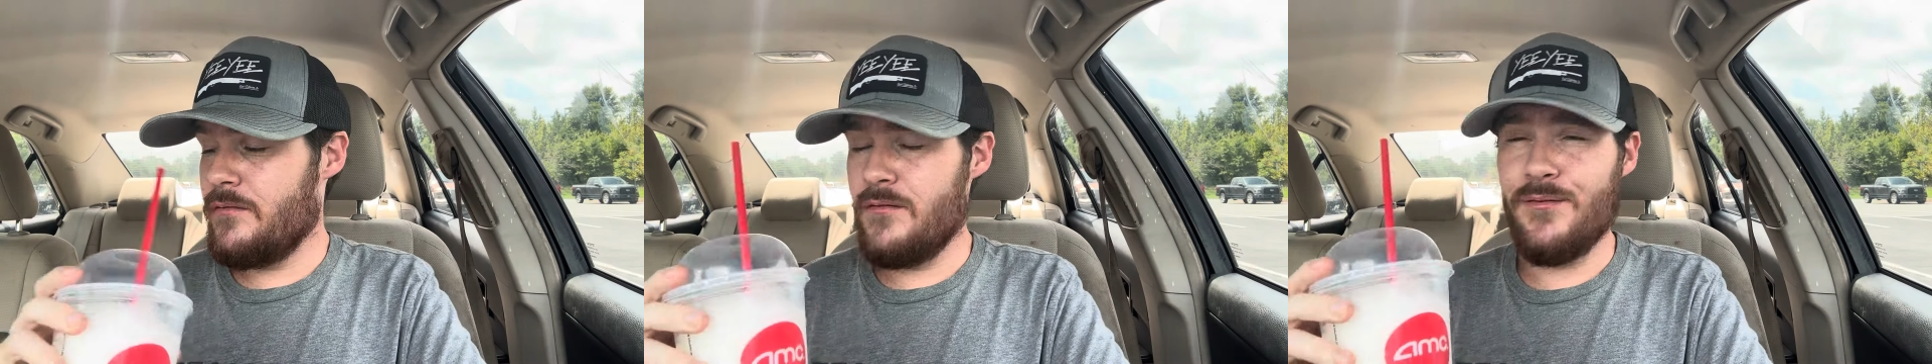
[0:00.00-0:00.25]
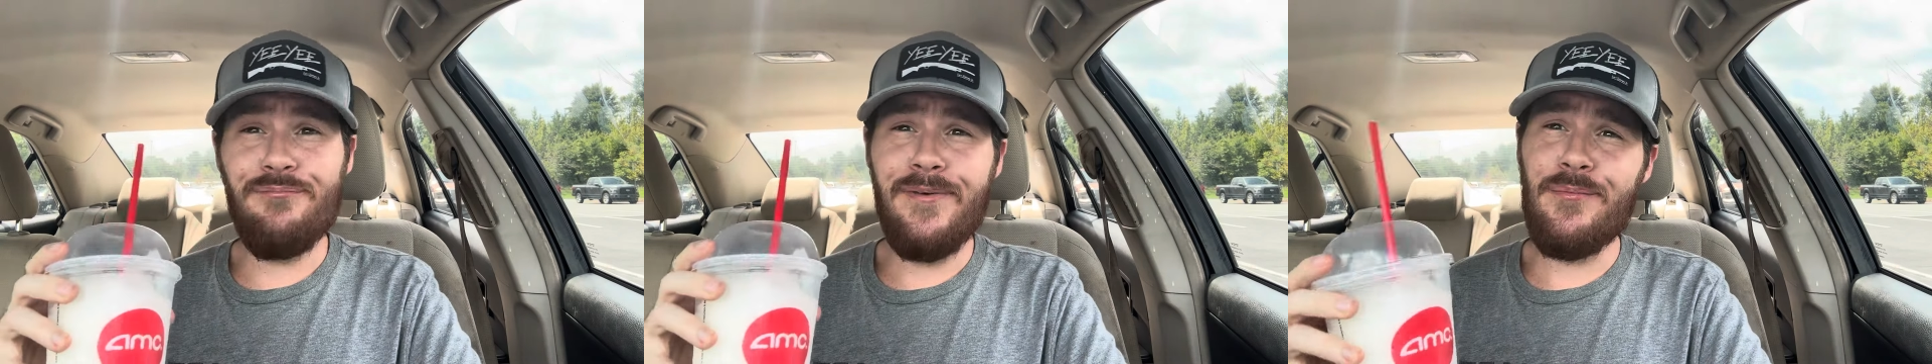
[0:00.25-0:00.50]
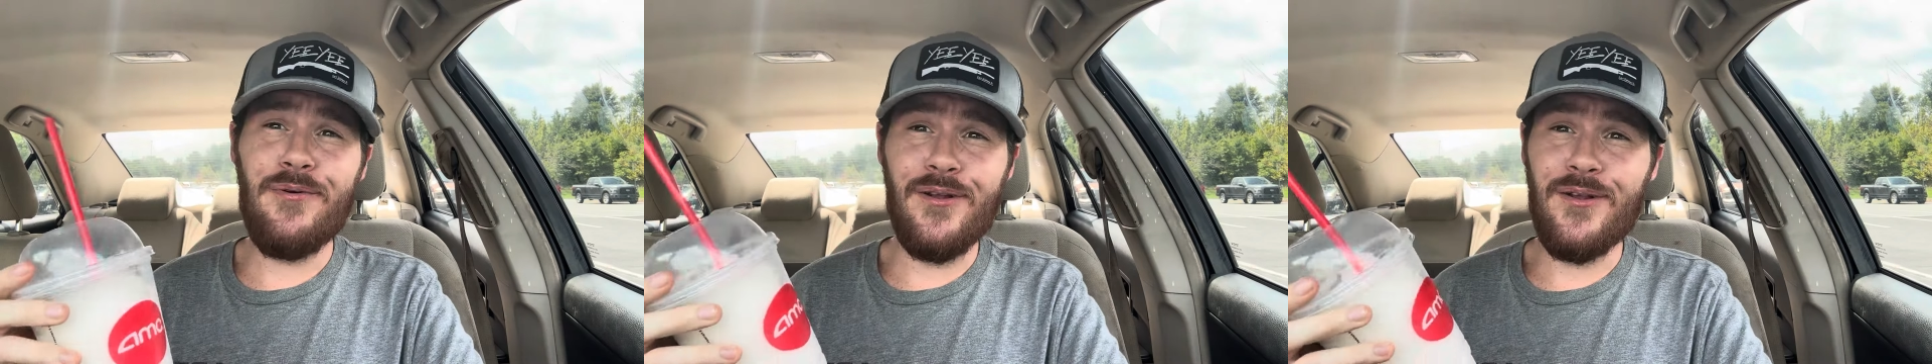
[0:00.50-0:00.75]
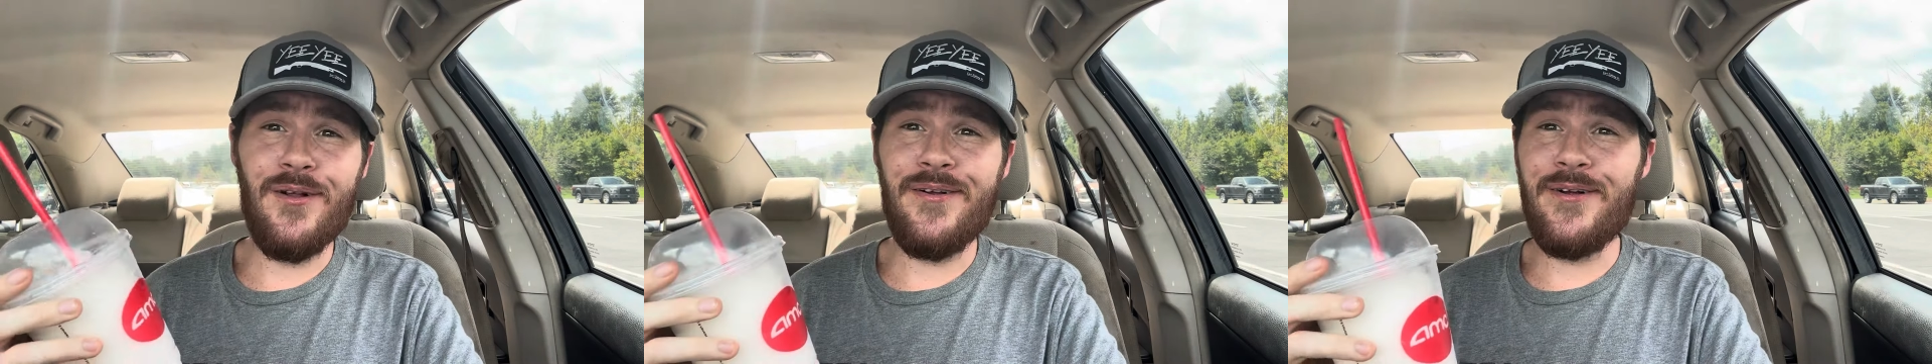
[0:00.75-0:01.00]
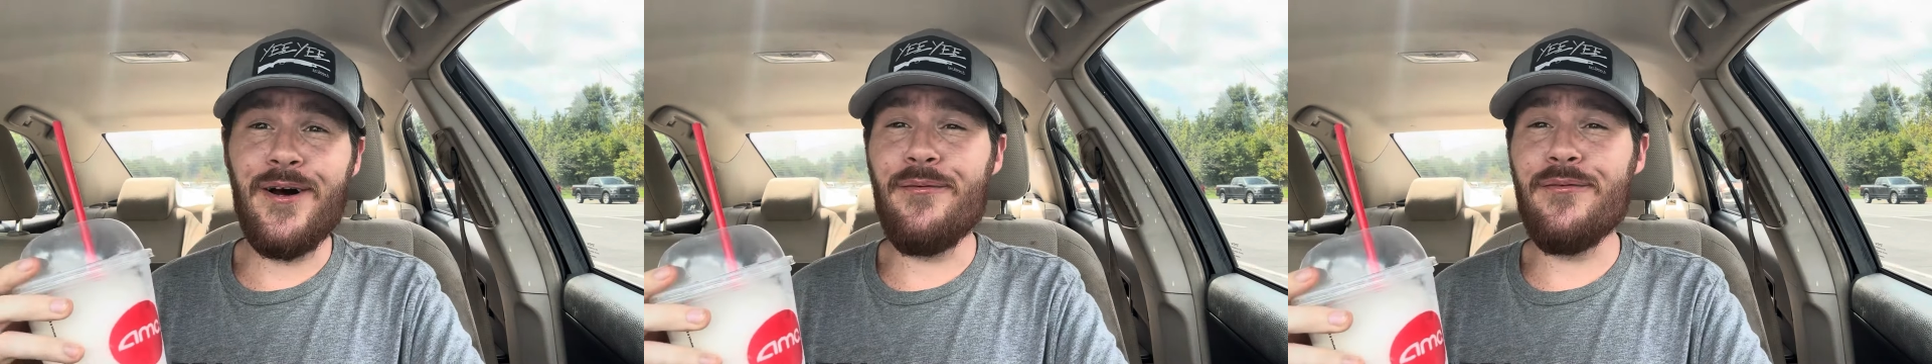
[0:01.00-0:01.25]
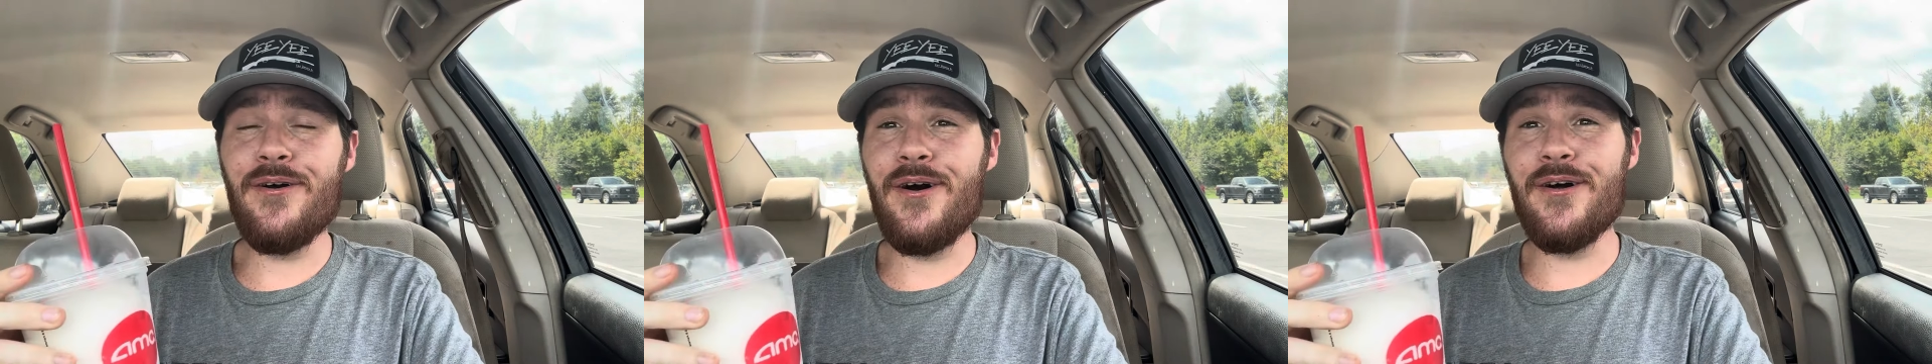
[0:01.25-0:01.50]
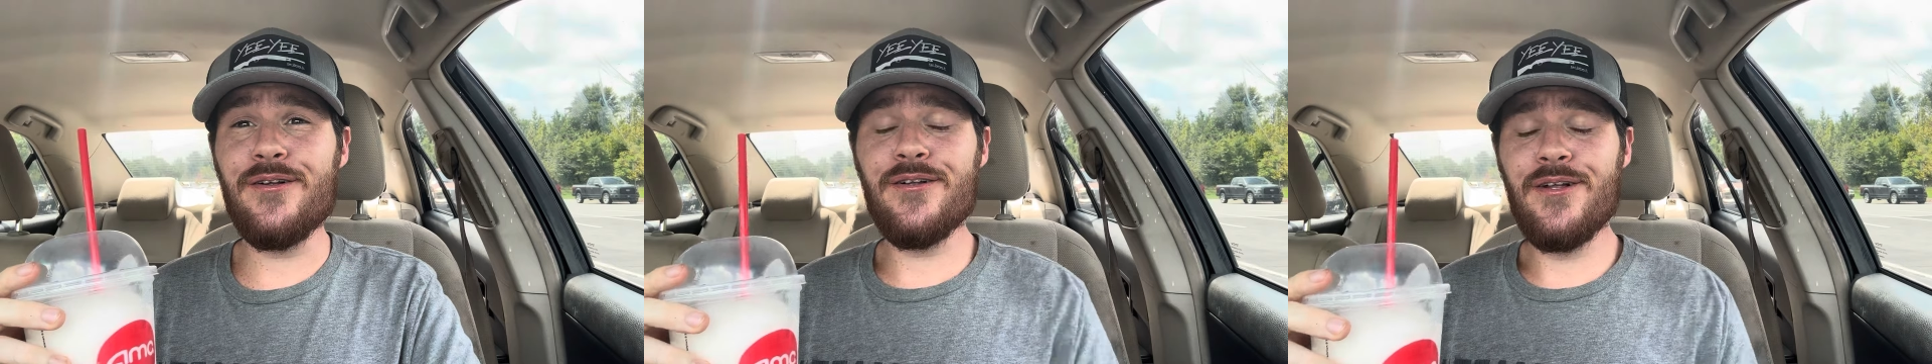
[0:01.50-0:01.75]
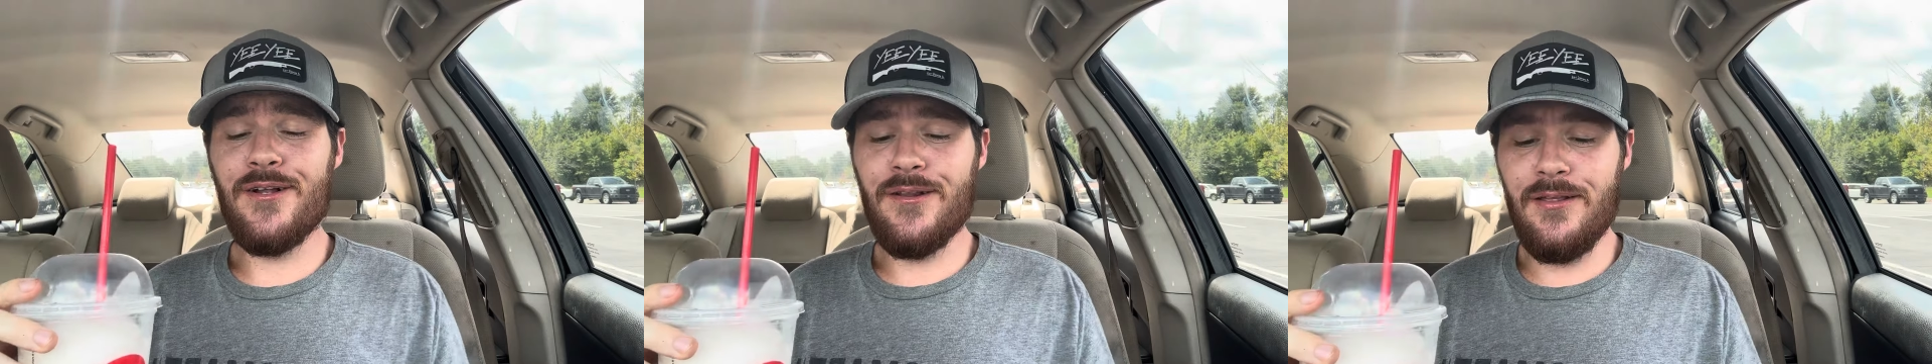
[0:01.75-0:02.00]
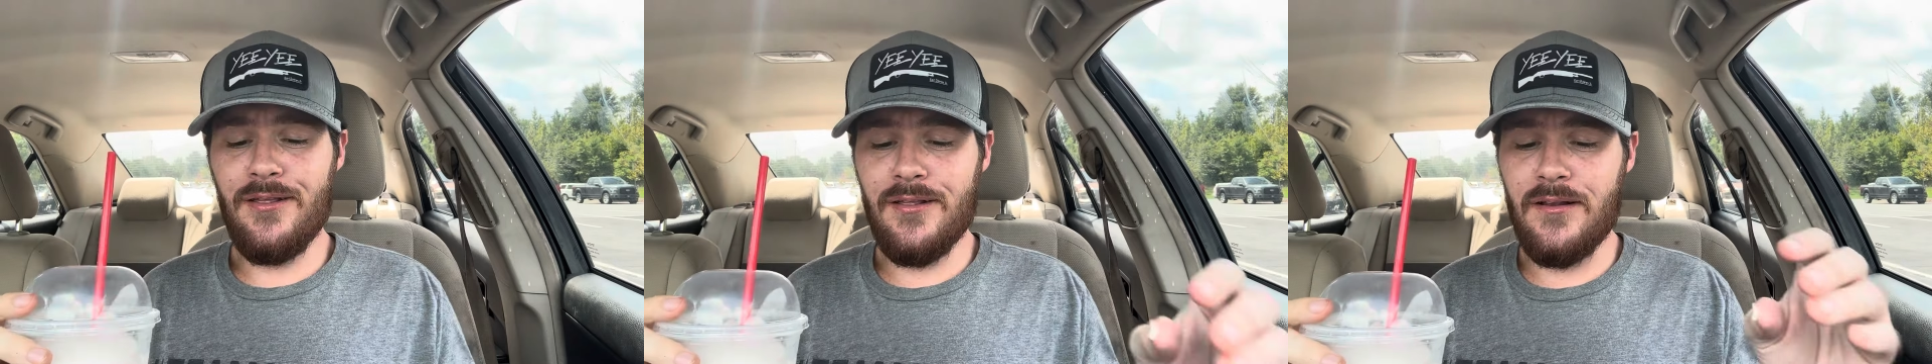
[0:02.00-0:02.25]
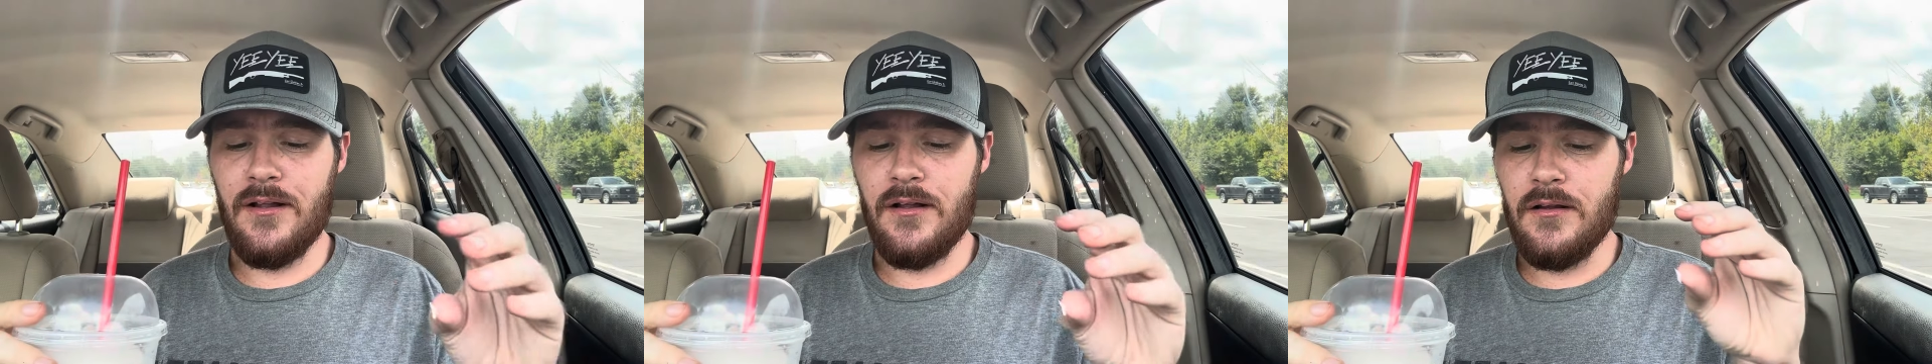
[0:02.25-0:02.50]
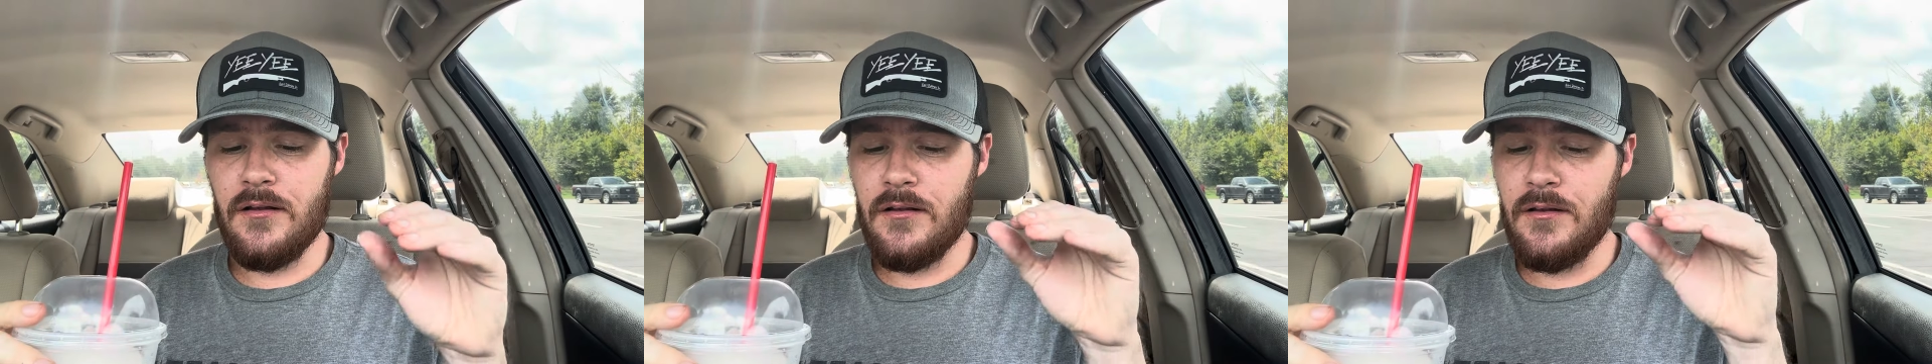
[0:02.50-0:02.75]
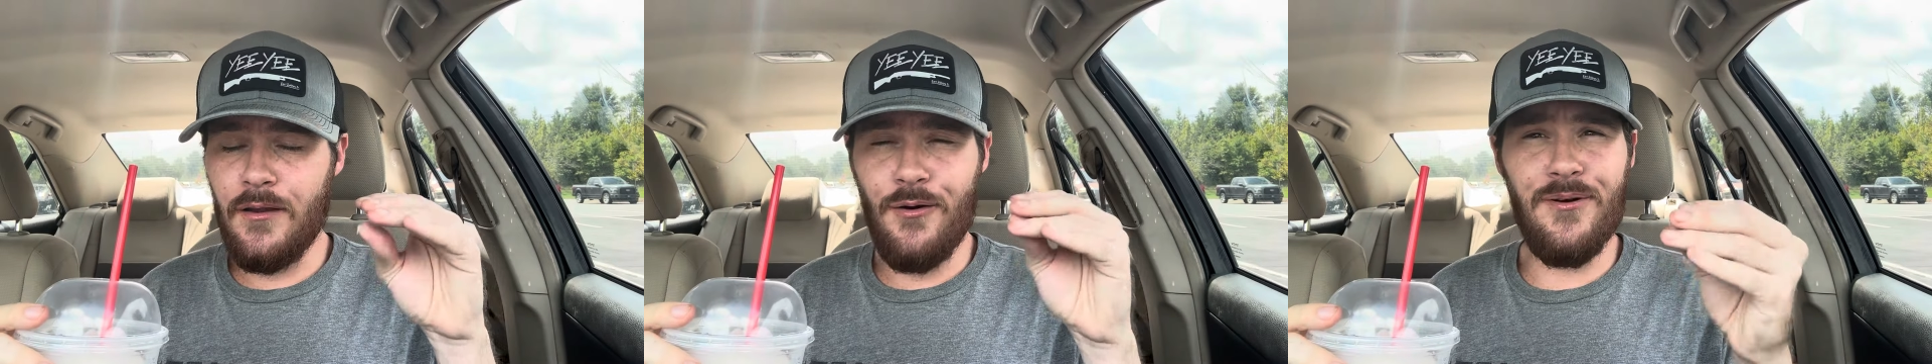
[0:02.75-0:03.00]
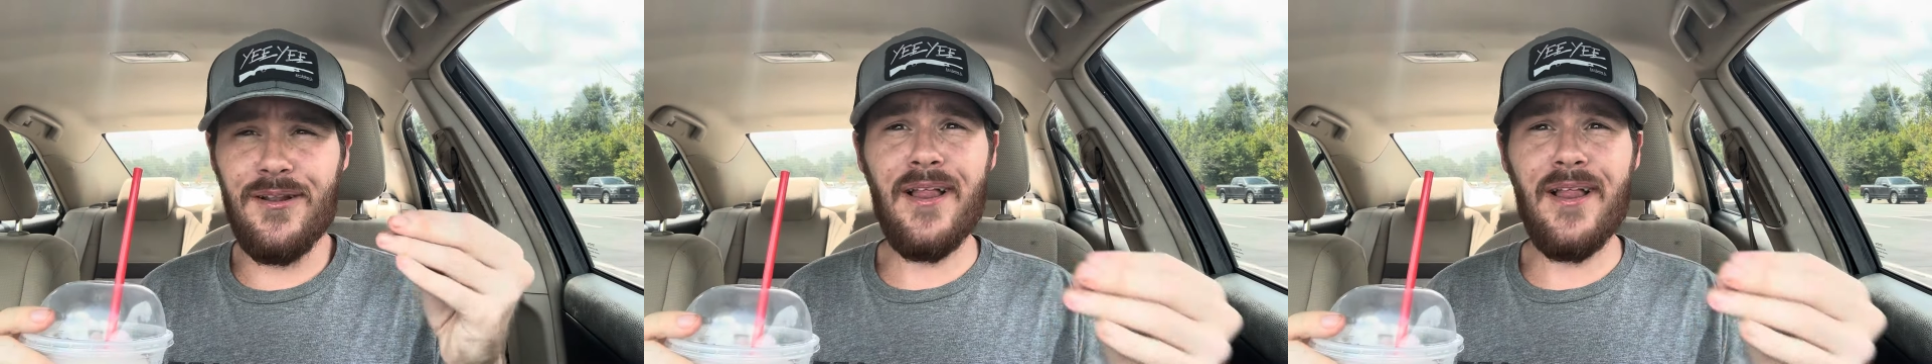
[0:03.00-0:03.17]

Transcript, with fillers: Maybe a, a, a little bit